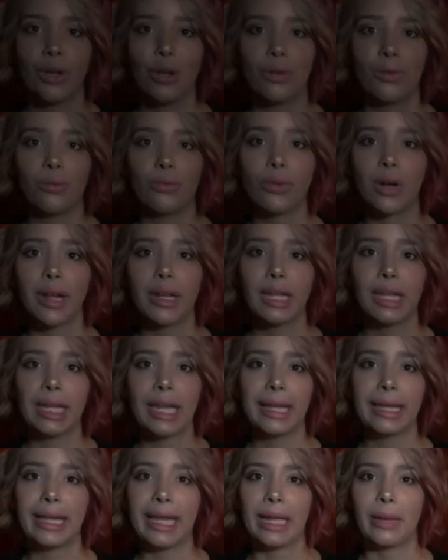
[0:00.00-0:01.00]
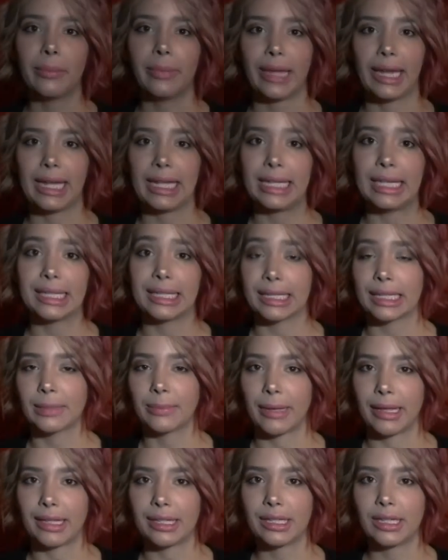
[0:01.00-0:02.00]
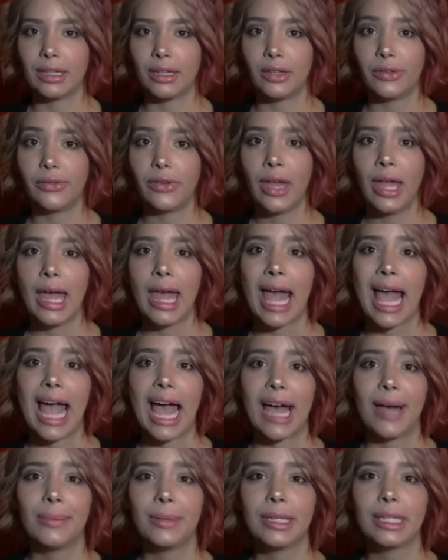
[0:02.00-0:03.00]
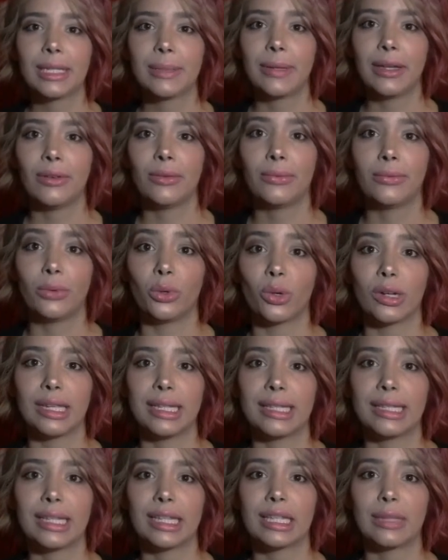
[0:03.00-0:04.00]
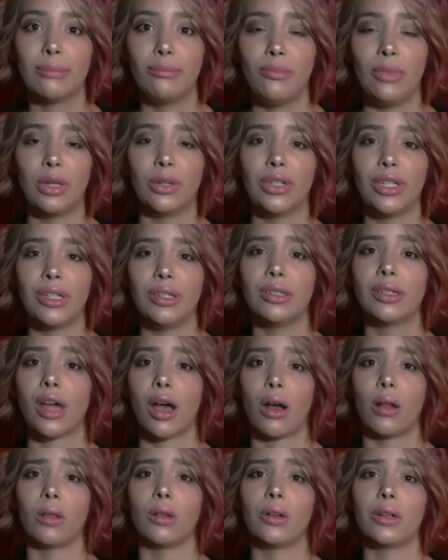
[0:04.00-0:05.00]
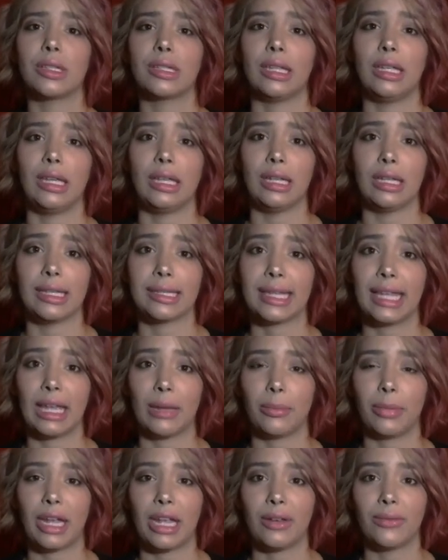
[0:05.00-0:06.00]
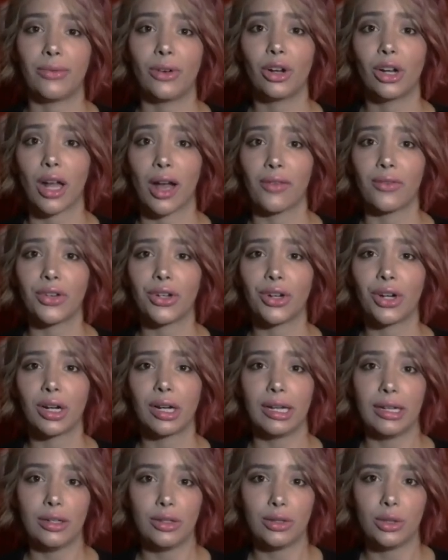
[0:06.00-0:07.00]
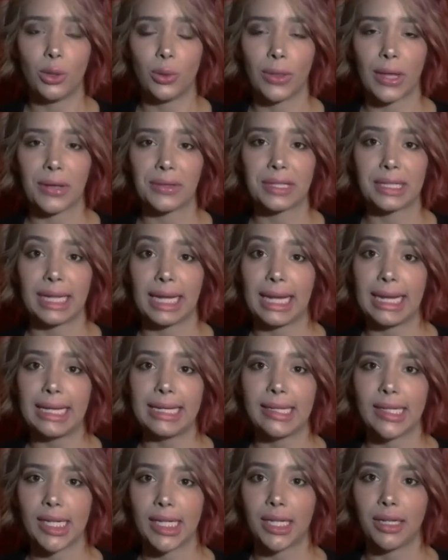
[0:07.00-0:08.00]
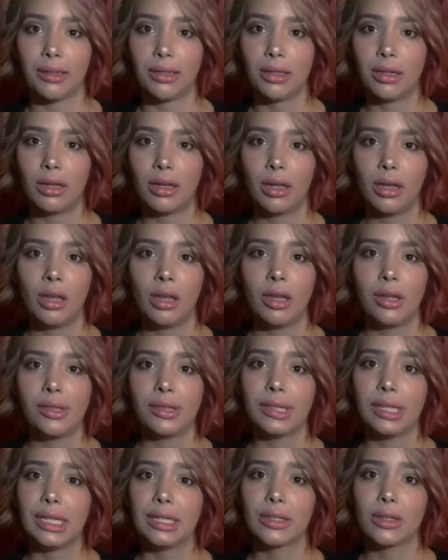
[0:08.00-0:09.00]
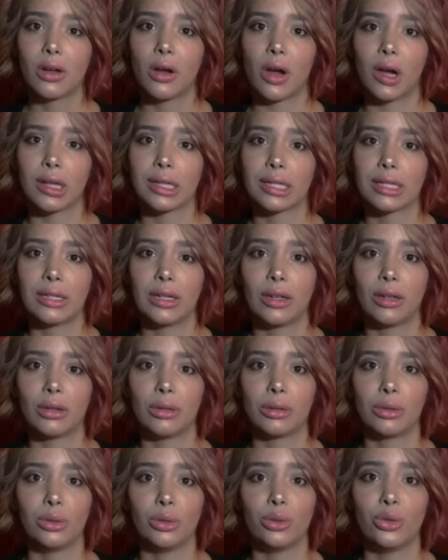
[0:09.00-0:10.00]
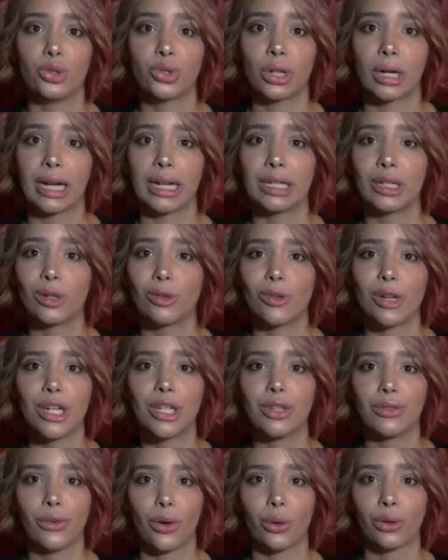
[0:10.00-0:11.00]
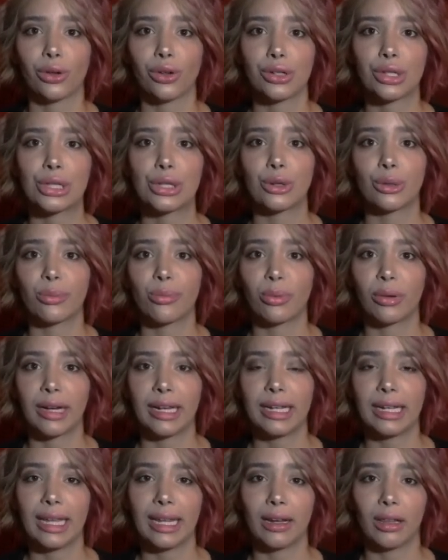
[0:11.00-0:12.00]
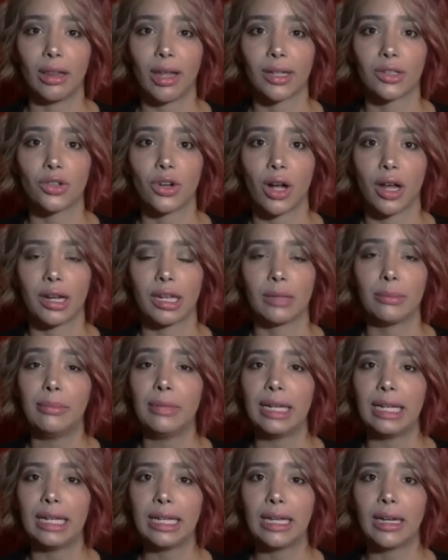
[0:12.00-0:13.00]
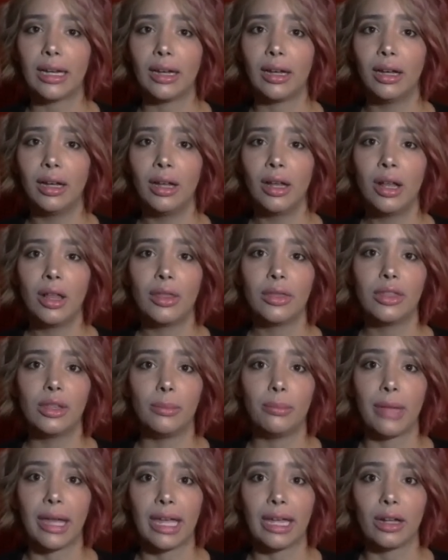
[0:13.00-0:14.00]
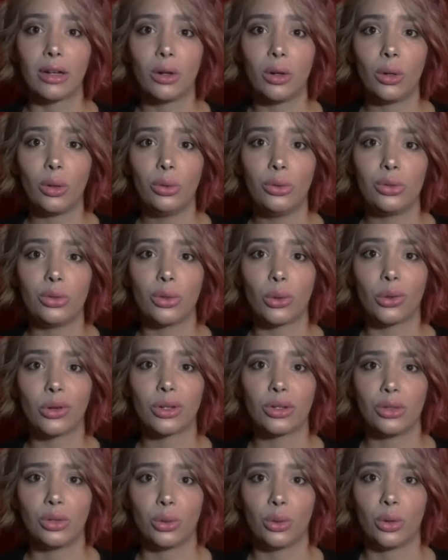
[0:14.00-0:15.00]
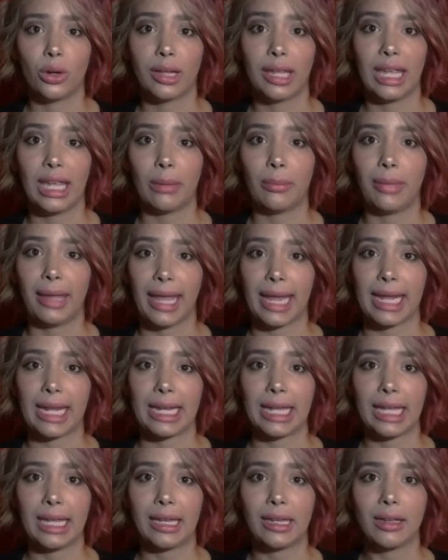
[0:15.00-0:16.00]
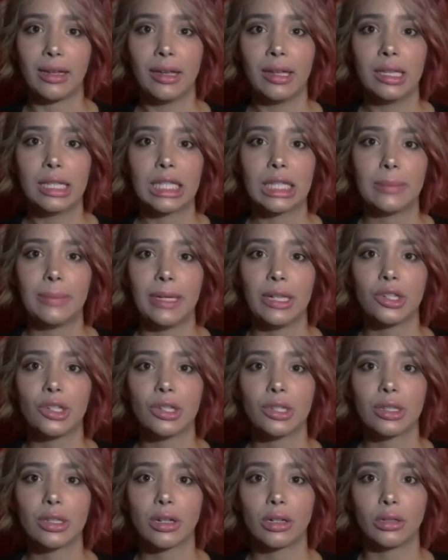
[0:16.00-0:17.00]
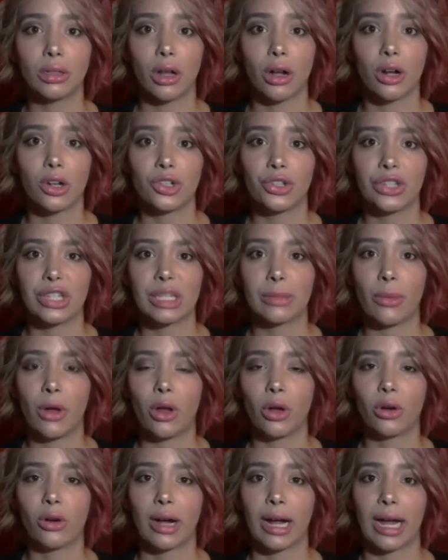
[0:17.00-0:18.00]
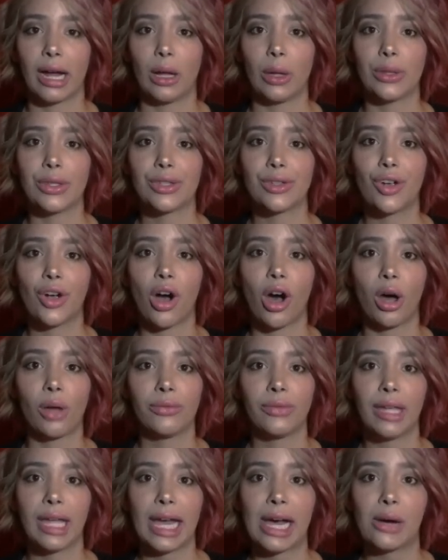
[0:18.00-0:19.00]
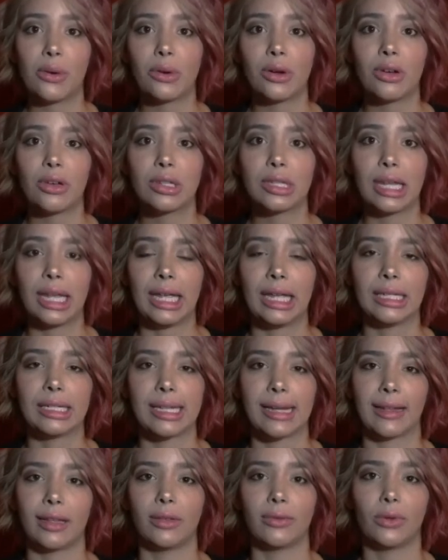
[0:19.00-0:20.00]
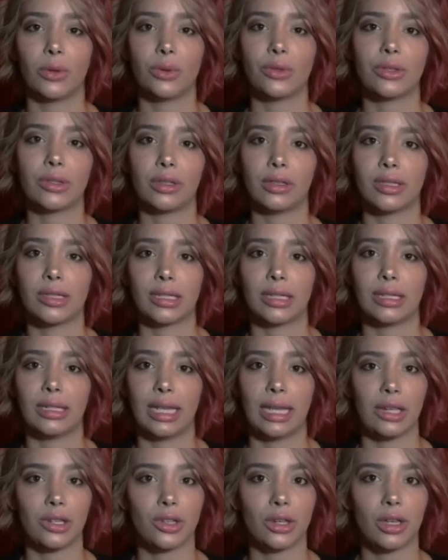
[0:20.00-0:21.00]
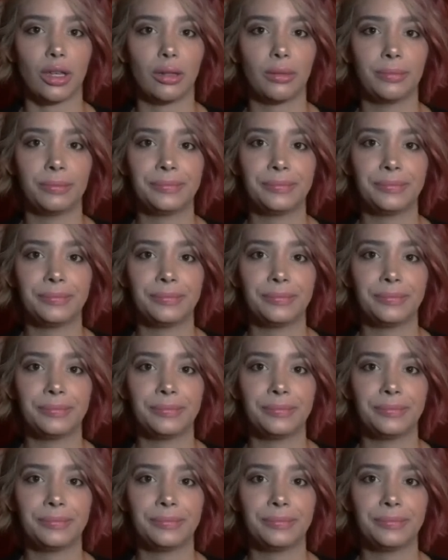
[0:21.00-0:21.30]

Running a campaign is expensive. Abbott spent $46 million in his campaign for governor in 2018. These costs include trying to reach voters through print and electronic media, the mail, door-to-door campaigning, speeches to large and small crowds, coffee hours, and telephone solicitation.